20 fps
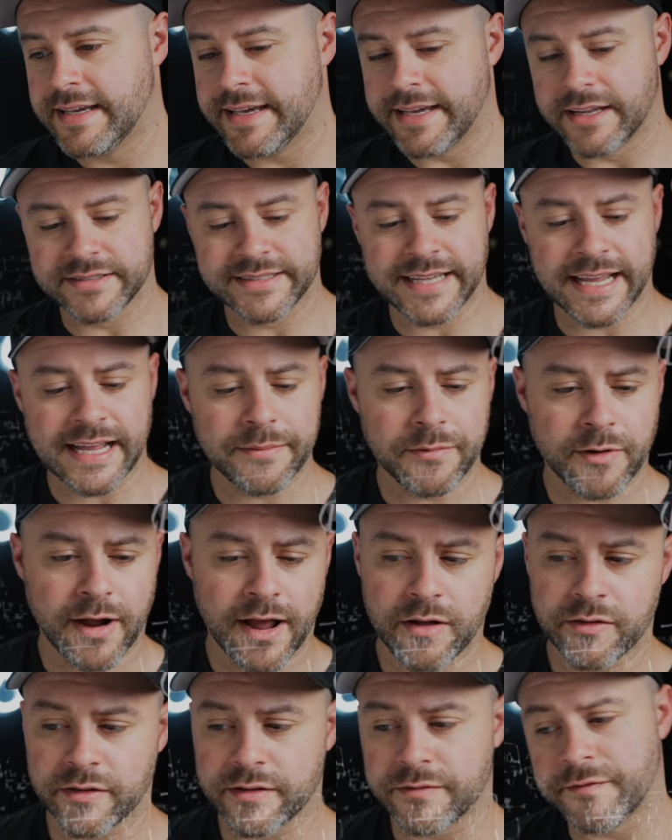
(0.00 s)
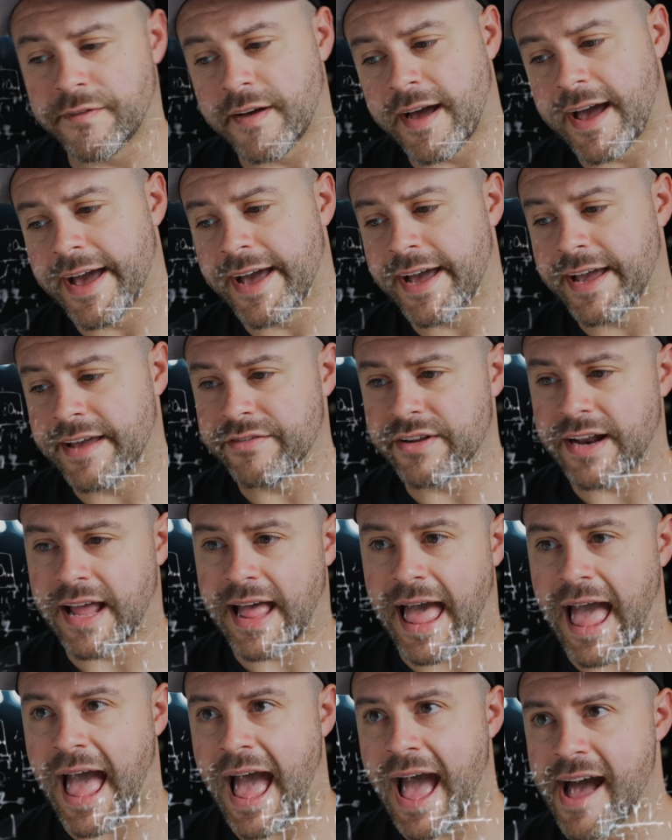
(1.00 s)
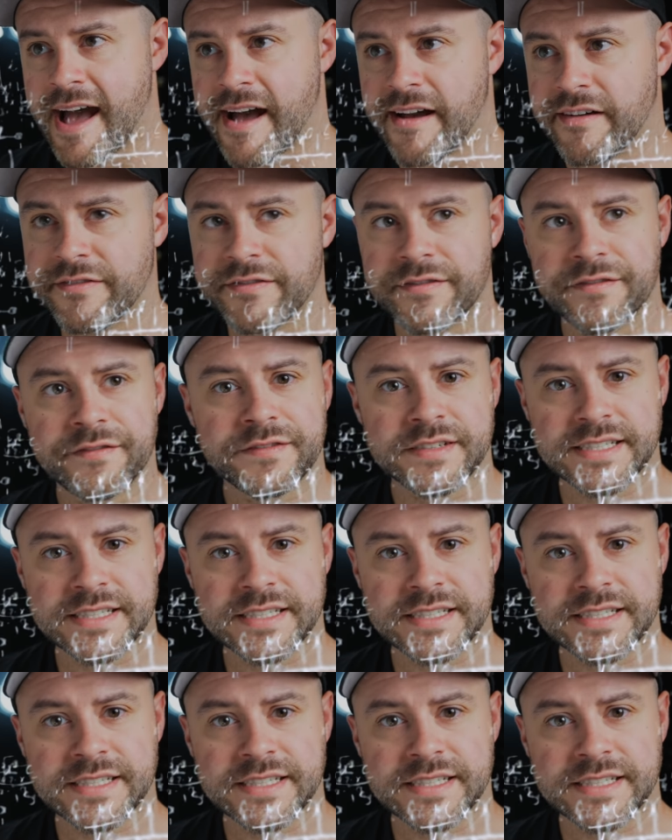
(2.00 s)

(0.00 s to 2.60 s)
It'll take around five and a half